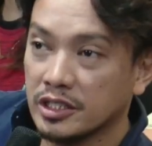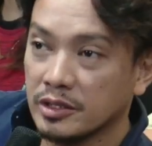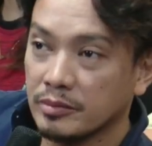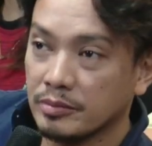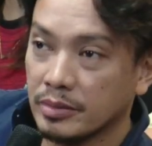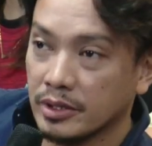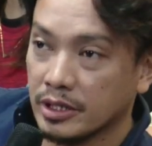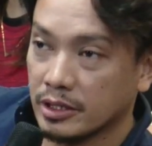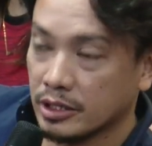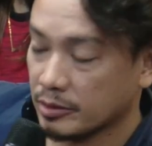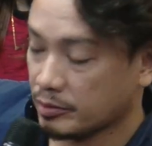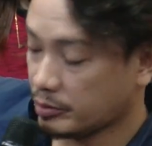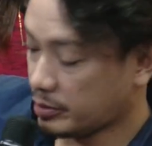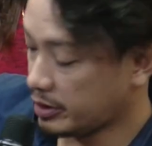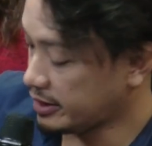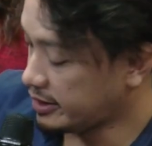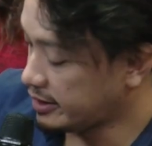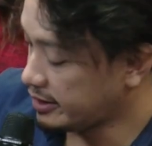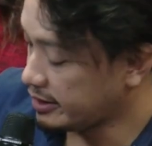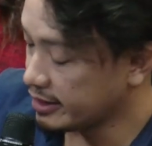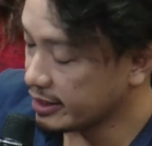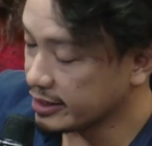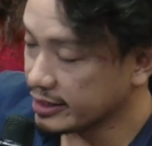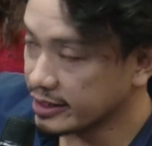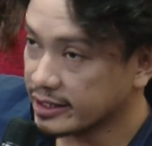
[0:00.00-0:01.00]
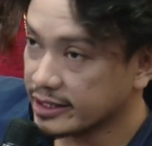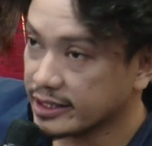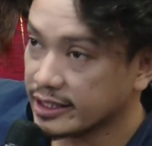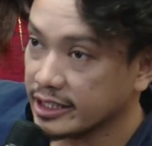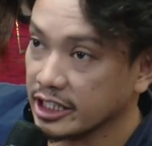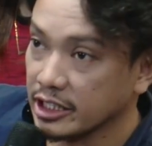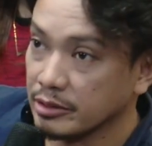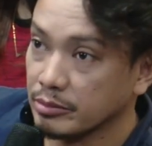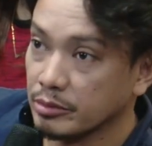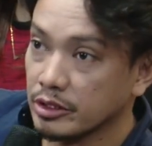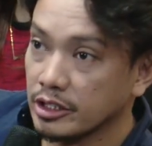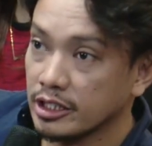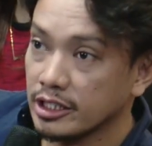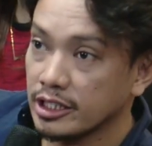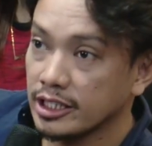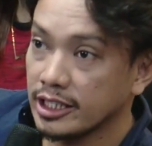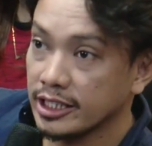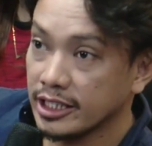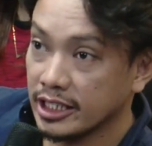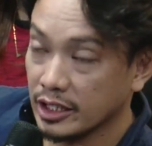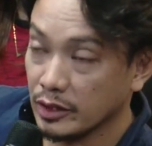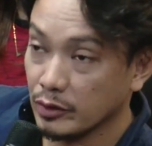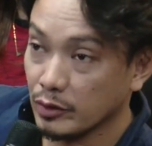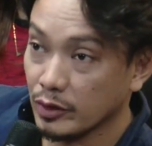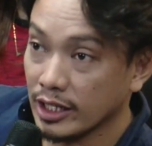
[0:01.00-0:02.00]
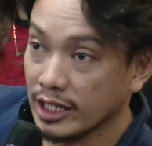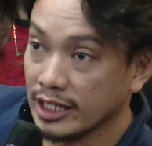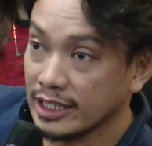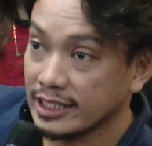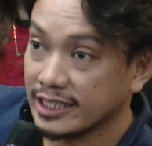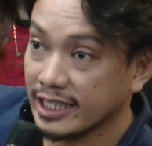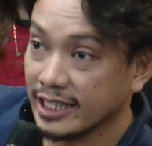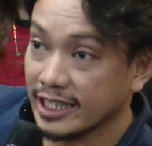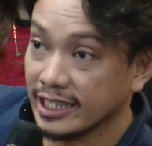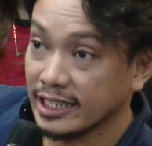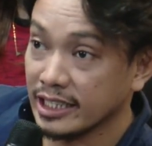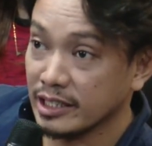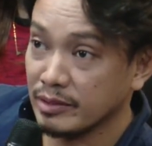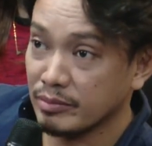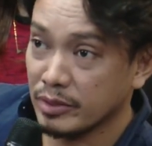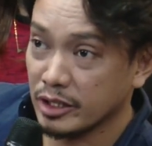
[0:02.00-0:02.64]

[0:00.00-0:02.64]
the president's table, he will sign it?